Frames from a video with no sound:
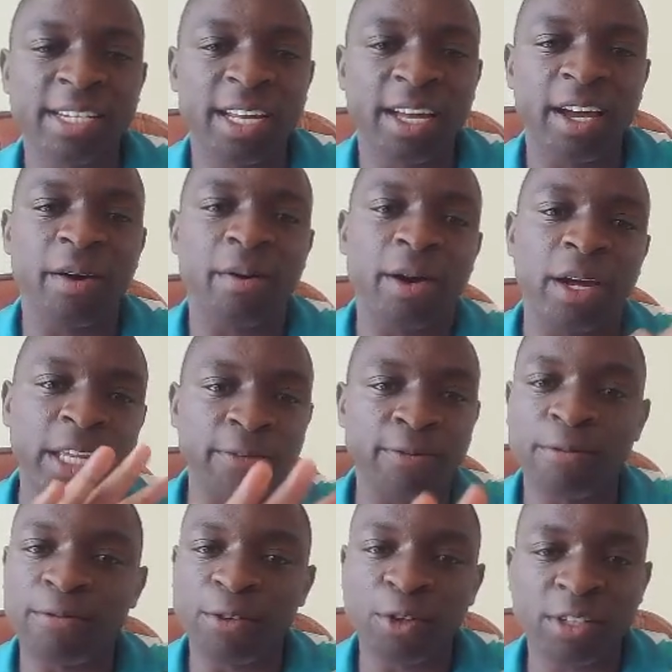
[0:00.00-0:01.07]
if you've not
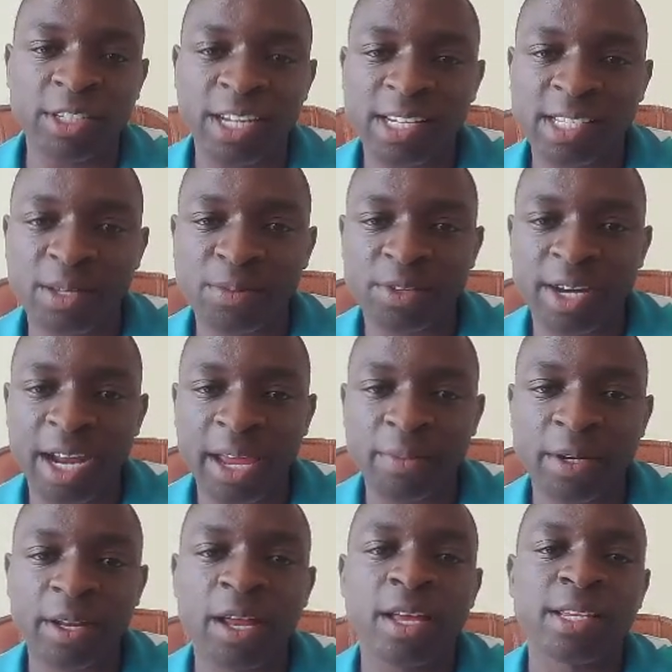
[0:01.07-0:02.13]
yet subscribed,
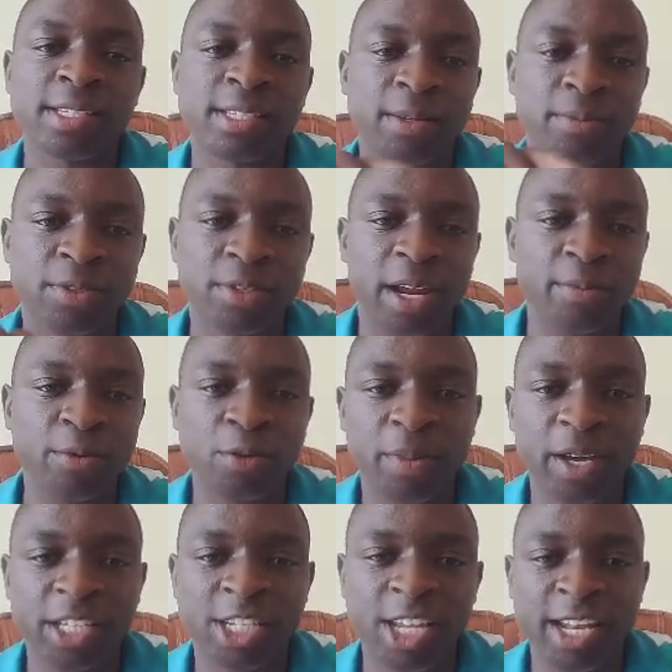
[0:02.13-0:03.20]
subscribe to my
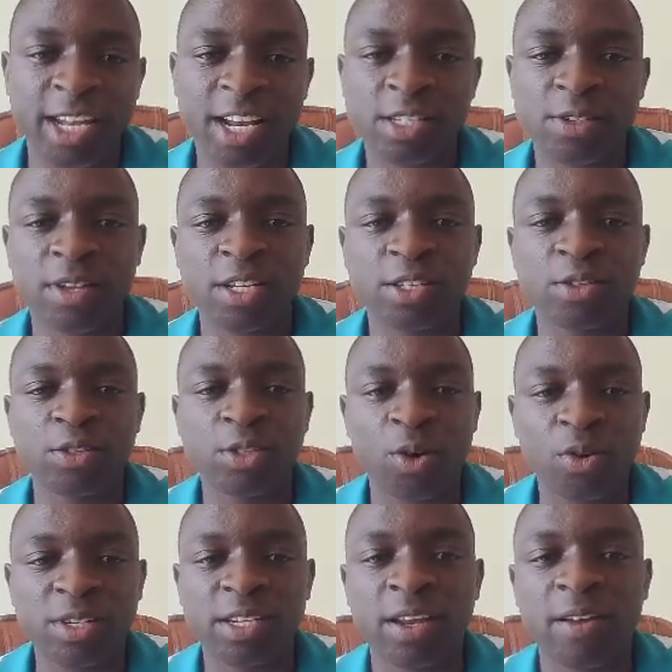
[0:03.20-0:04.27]
channel so that you don't
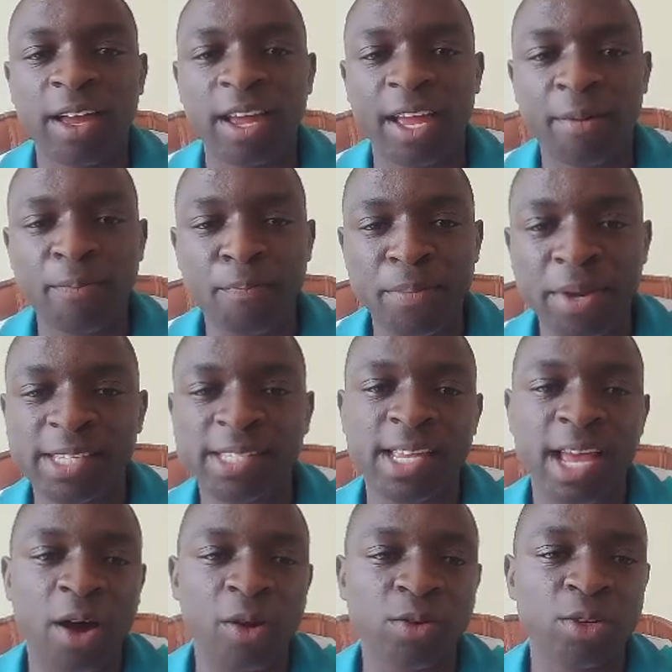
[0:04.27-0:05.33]
miss out on
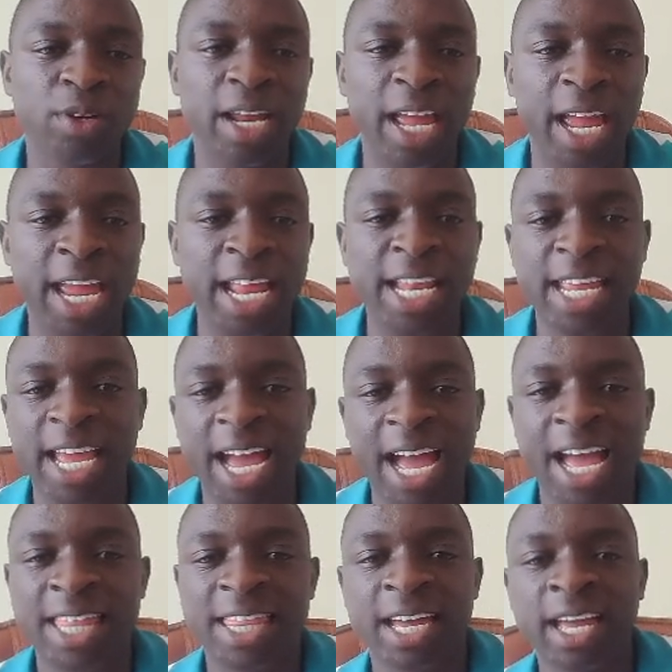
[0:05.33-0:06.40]
any other
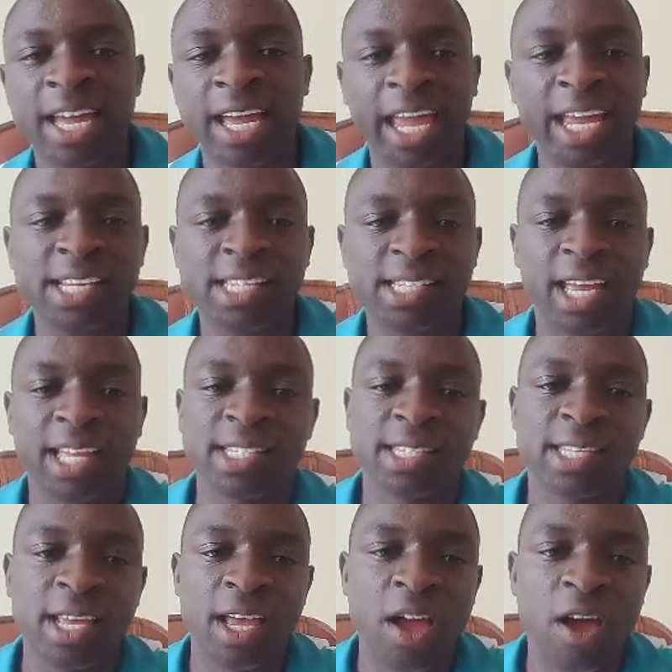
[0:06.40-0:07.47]
insights
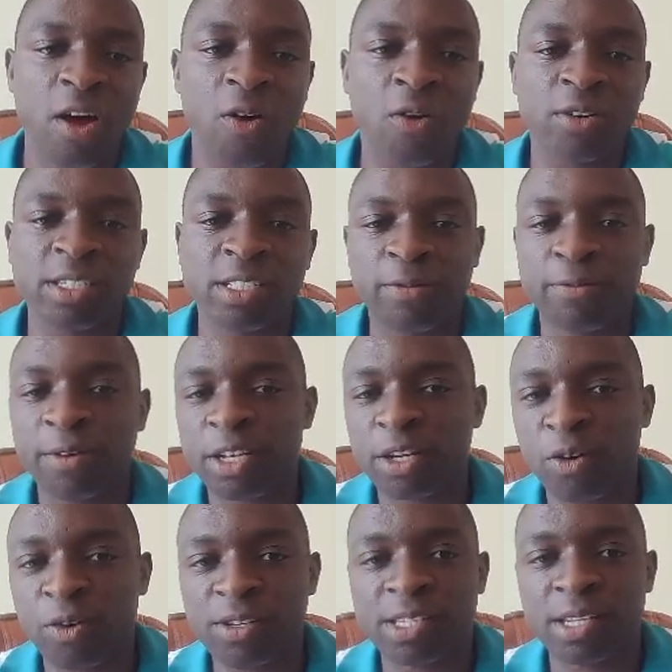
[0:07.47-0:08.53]
on different
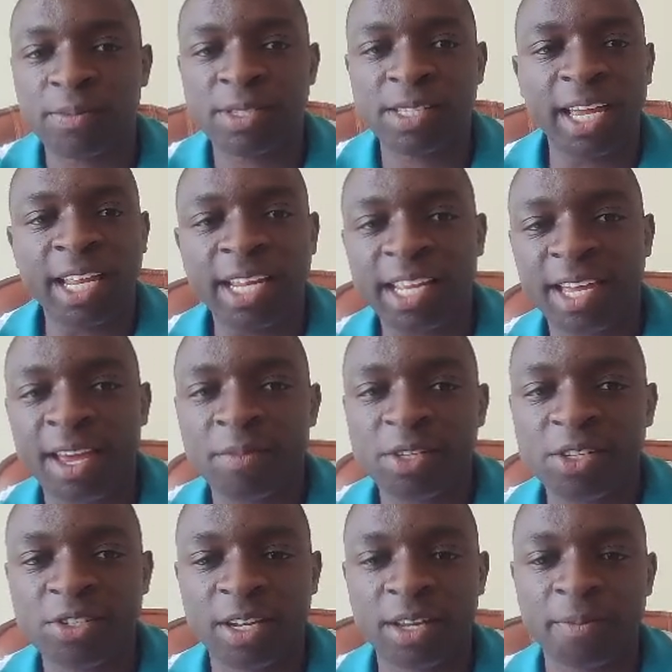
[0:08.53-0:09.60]
concepts in chemistry.
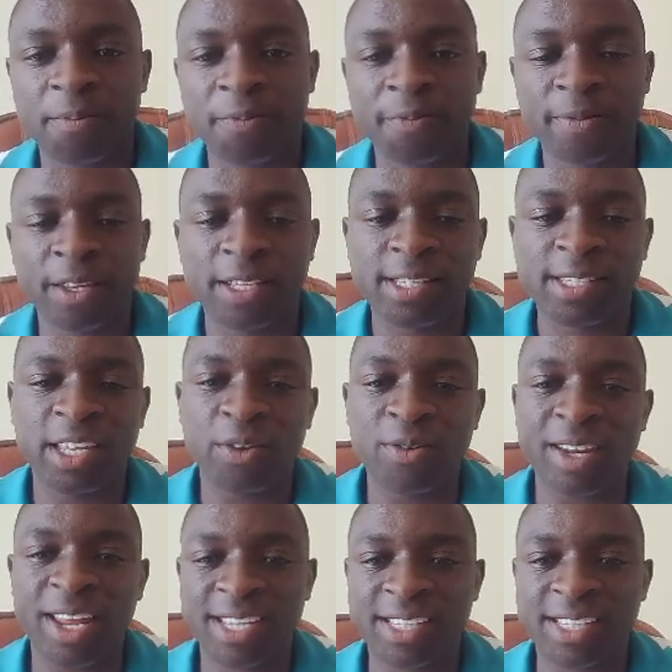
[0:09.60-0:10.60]
See you next time.